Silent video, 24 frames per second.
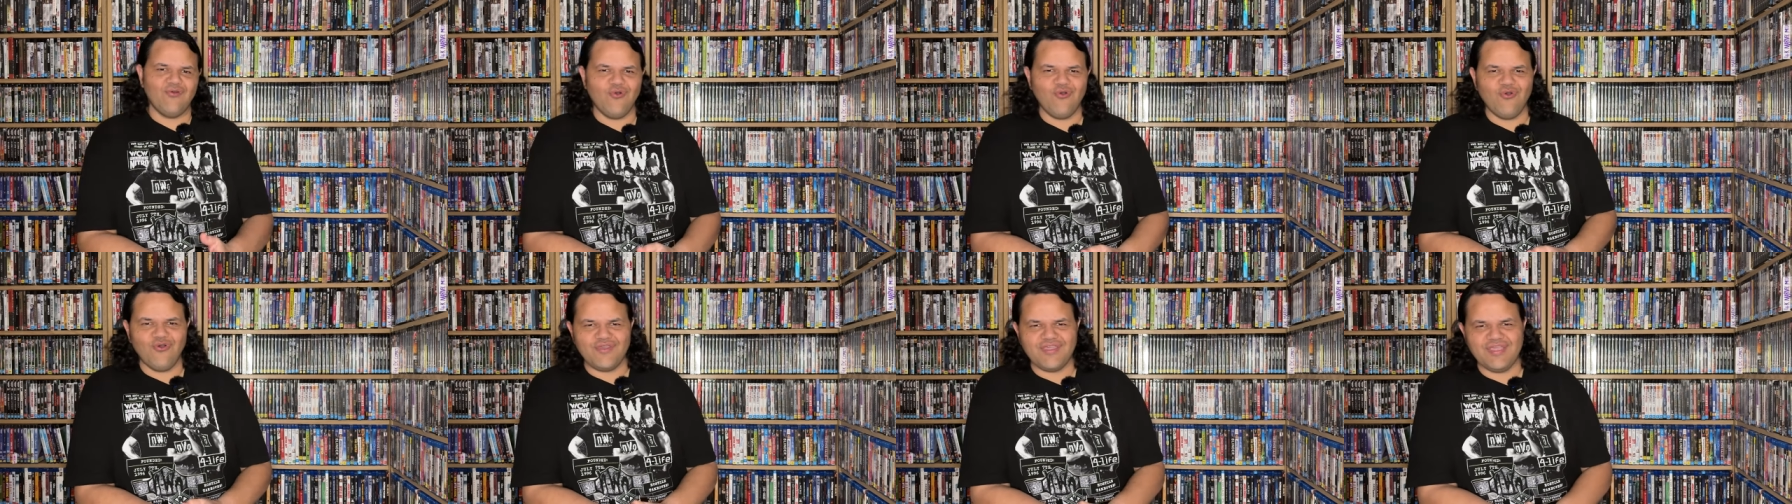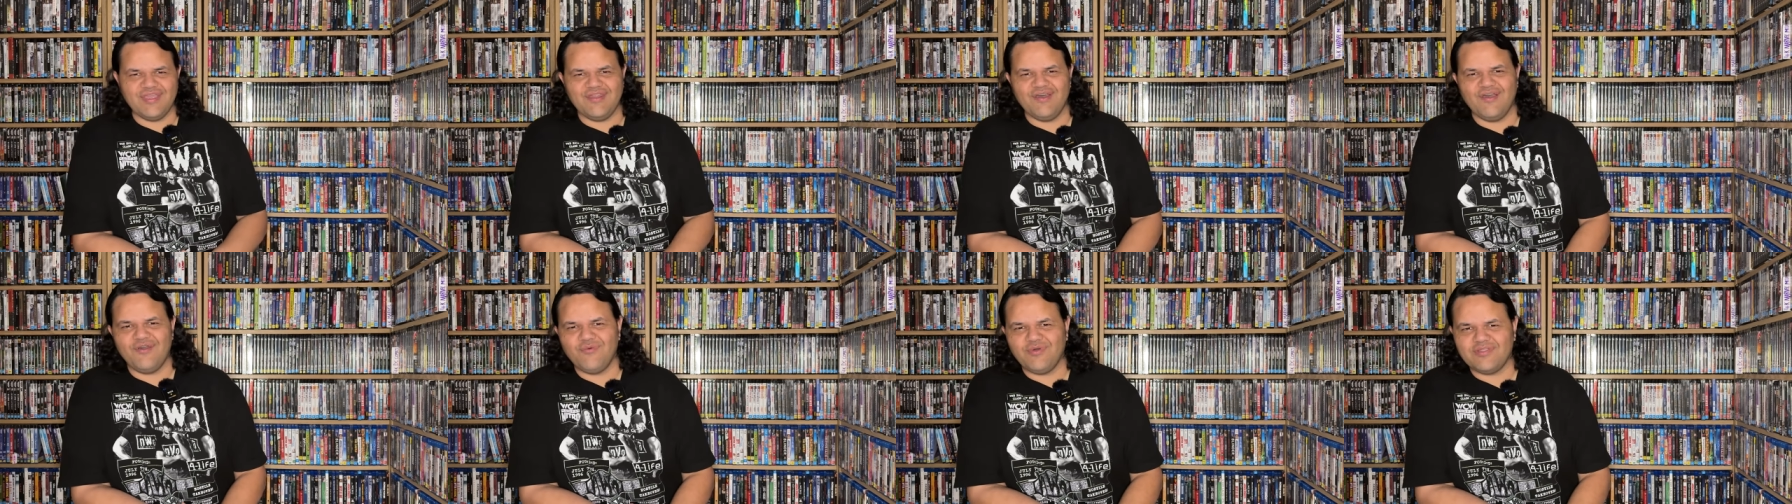or,
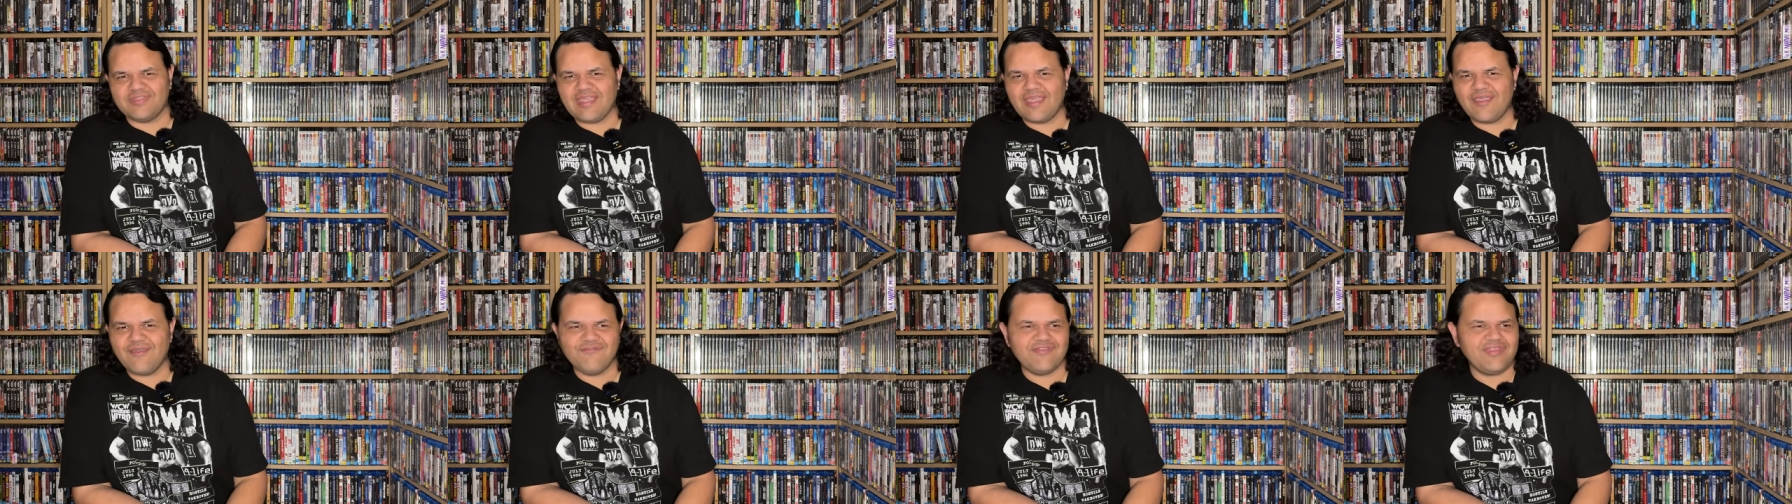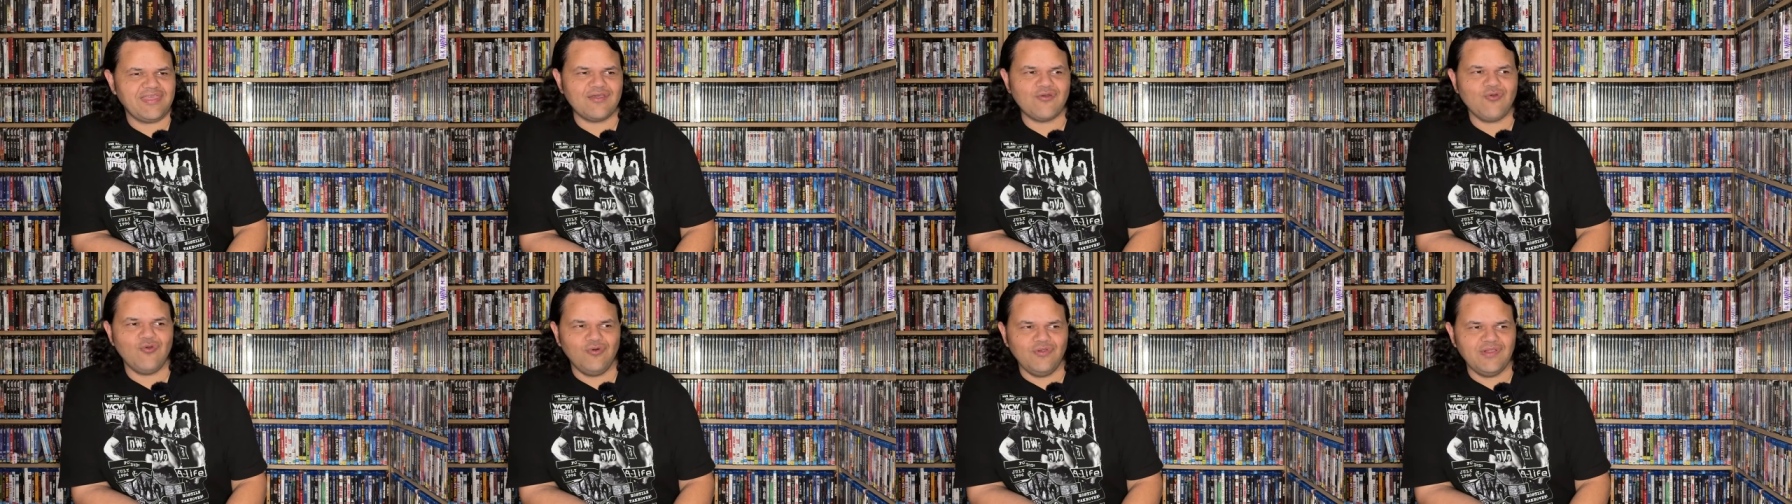you know, whatever
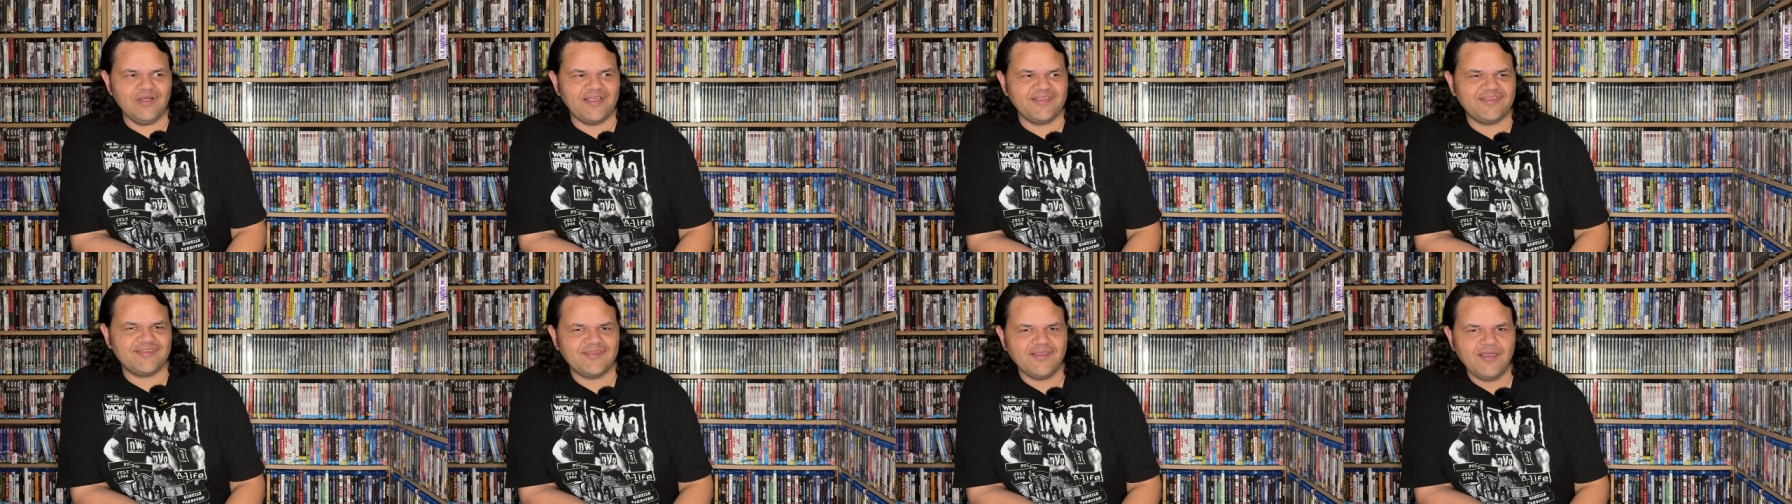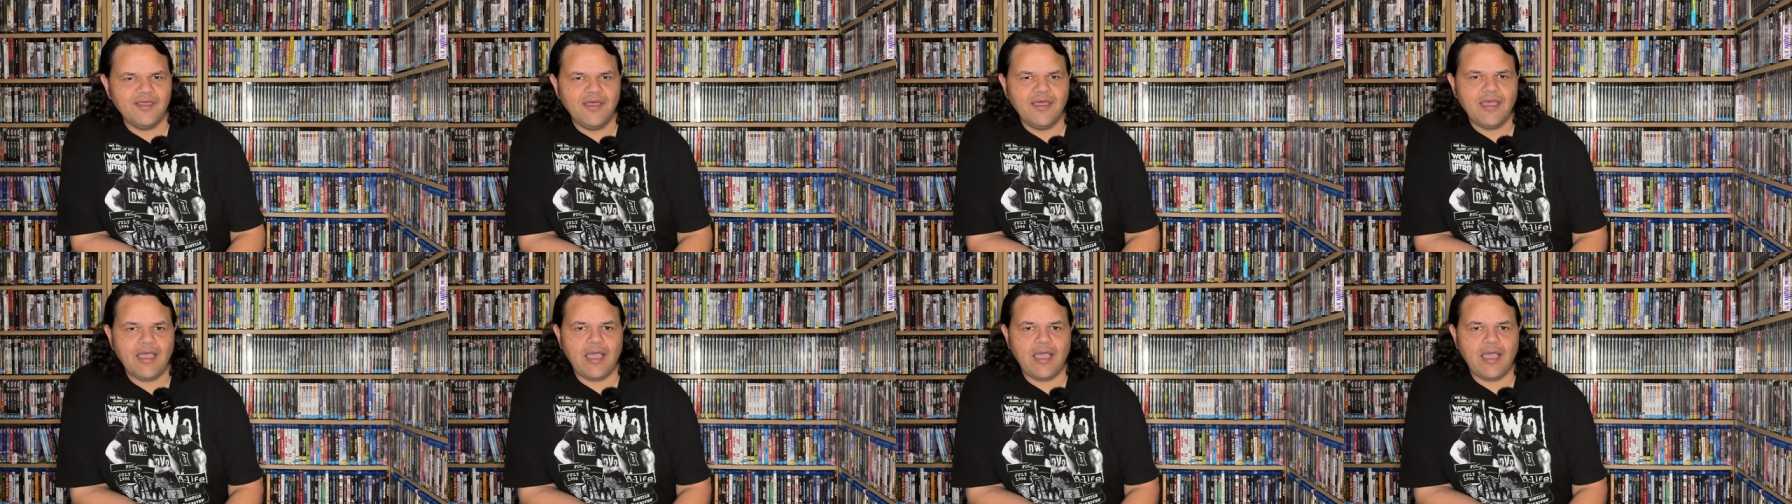they call us.